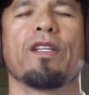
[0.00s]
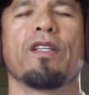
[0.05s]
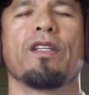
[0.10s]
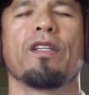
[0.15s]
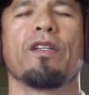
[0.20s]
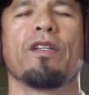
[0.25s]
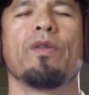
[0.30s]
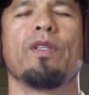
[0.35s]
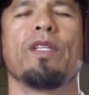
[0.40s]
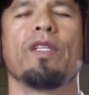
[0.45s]

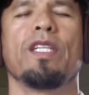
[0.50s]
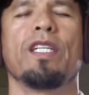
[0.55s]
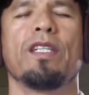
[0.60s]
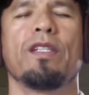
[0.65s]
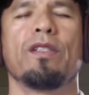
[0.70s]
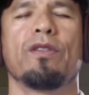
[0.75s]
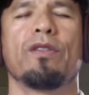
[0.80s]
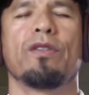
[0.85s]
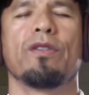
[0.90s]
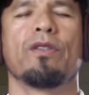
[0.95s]
you
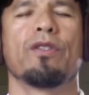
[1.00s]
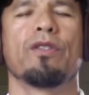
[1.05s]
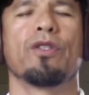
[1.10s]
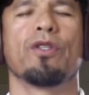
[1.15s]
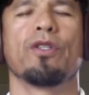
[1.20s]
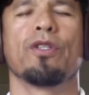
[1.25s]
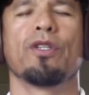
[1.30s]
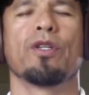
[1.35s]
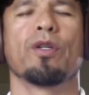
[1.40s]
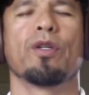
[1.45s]
need to
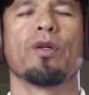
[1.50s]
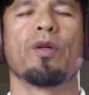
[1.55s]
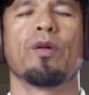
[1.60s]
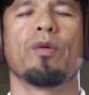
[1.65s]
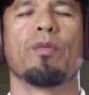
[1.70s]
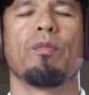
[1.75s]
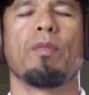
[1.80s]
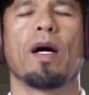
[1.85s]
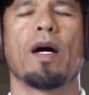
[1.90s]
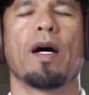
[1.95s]
turn your
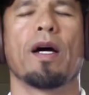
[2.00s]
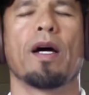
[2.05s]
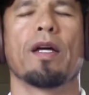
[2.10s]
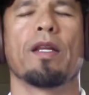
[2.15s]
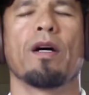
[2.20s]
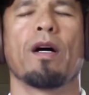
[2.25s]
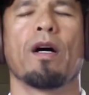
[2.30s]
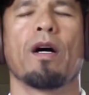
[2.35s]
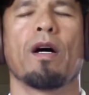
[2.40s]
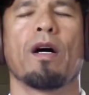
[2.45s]
mind
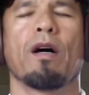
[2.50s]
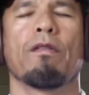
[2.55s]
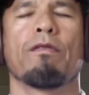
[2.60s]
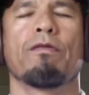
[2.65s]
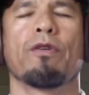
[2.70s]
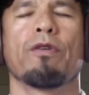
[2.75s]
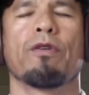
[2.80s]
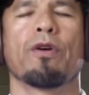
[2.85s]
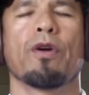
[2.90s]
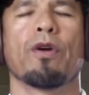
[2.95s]
off
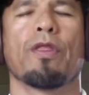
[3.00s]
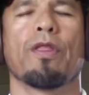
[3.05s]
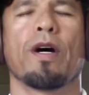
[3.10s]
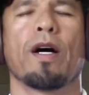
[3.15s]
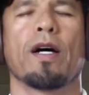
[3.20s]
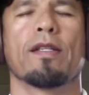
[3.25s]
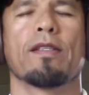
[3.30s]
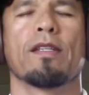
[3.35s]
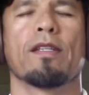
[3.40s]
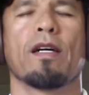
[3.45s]
or your
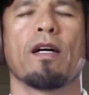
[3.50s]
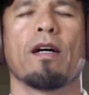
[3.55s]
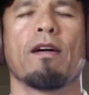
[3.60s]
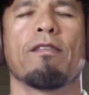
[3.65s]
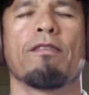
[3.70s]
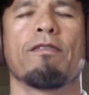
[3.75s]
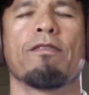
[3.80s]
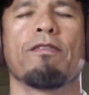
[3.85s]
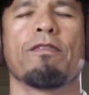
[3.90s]
thoughts off,